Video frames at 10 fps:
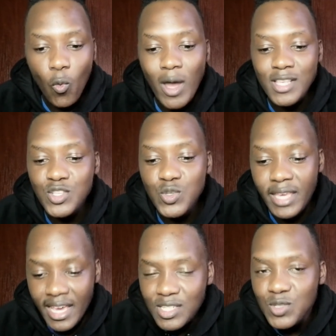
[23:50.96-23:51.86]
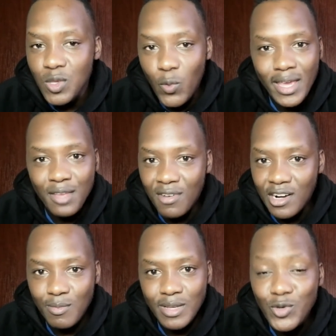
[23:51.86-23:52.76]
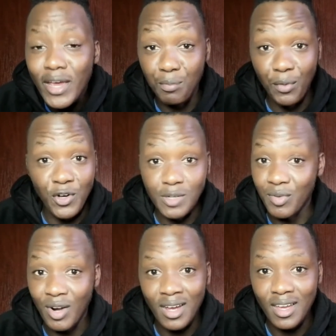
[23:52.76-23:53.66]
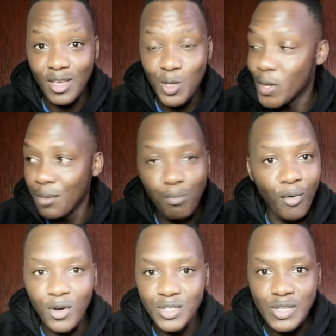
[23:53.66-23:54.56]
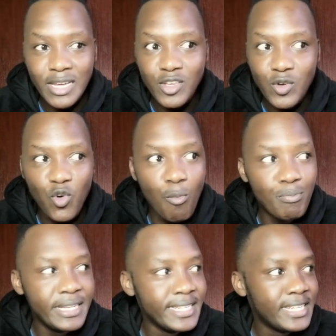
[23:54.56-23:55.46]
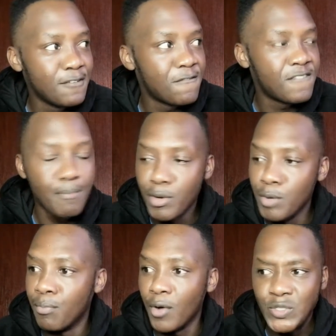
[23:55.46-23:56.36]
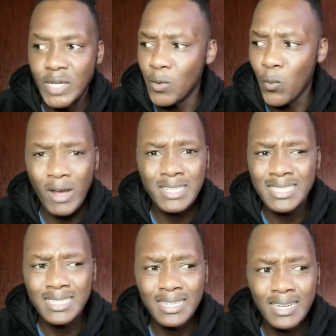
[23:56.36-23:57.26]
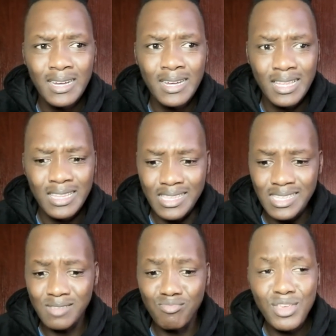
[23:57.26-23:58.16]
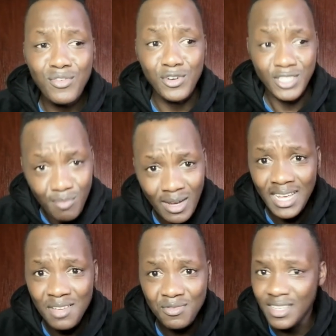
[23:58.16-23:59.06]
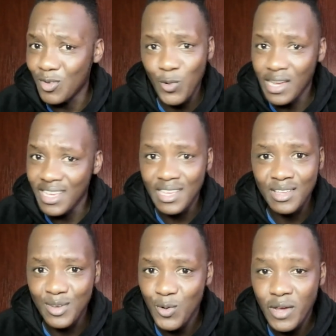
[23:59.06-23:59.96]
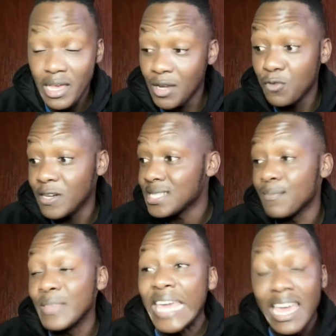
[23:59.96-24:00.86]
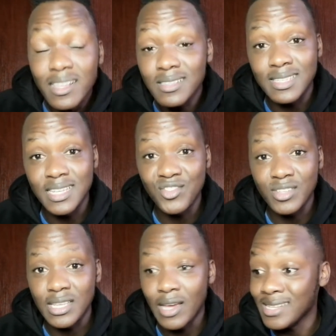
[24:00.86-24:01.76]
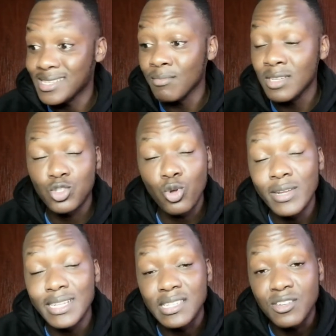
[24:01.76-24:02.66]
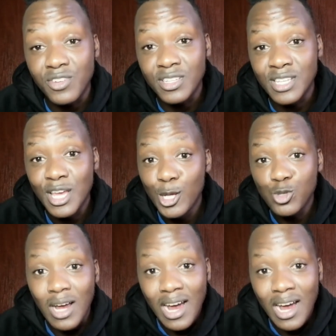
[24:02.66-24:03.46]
once you get into the work environment, you get bored, bro. You get bored. You're completely flipping bored. You're like, what? This is me for the rest of my life? No way. And you find something else interesting, and something that's totally different to